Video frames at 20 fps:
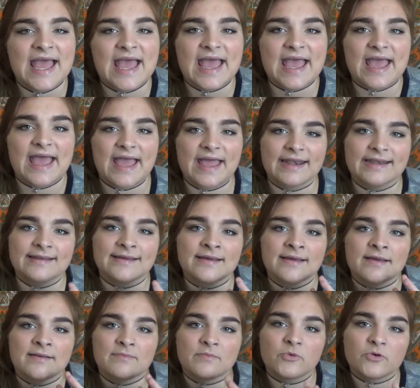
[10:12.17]
and
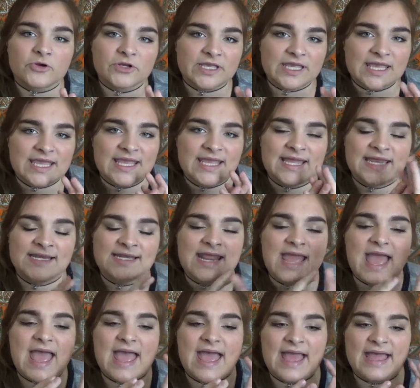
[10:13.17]
Morgan
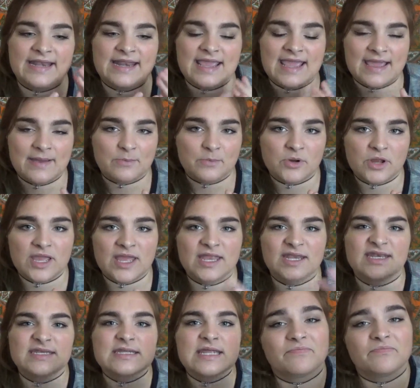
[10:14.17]
and
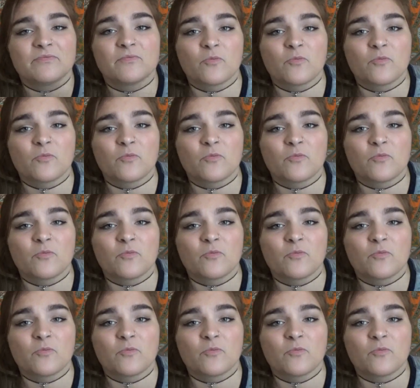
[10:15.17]
Amren.